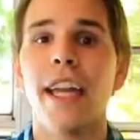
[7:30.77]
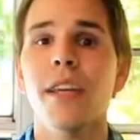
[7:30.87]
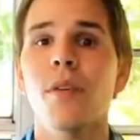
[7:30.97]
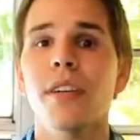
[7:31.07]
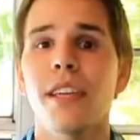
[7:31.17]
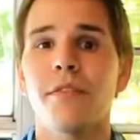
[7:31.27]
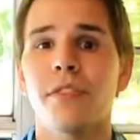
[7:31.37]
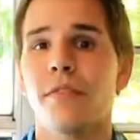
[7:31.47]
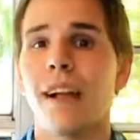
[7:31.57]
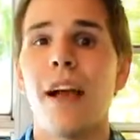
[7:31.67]
Anyone can
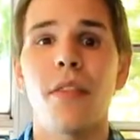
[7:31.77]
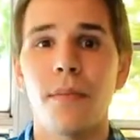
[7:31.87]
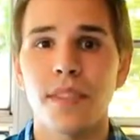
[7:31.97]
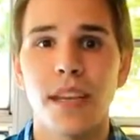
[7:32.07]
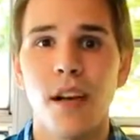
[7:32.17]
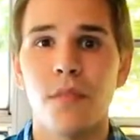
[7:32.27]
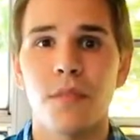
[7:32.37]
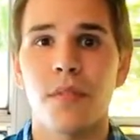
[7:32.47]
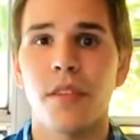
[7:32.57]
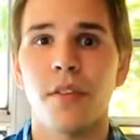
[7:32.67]
surround
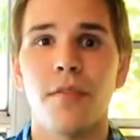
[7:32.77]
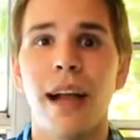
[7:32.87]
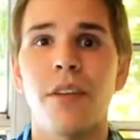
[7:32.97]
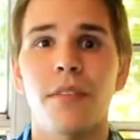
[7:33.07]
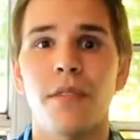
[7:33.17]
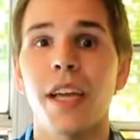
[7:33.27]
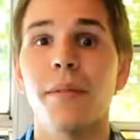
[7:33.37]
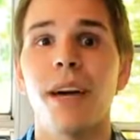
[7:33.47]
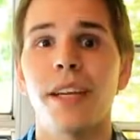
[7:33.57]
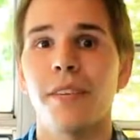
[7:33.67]
themselves with a crowd of
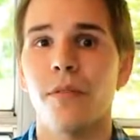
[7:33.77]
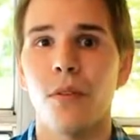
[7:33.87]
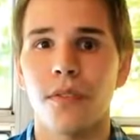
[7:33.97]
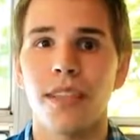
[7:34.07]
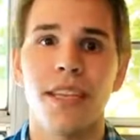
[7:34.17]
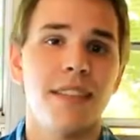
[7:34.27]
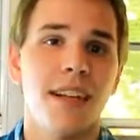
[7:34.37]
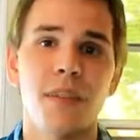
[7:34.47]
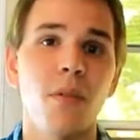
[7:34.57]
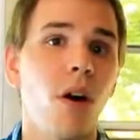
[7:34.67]
like-minded folks. It's
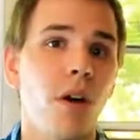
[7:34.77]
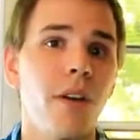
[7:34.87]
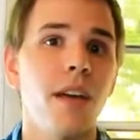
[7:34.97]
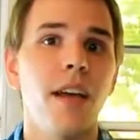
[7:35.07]
not too hard.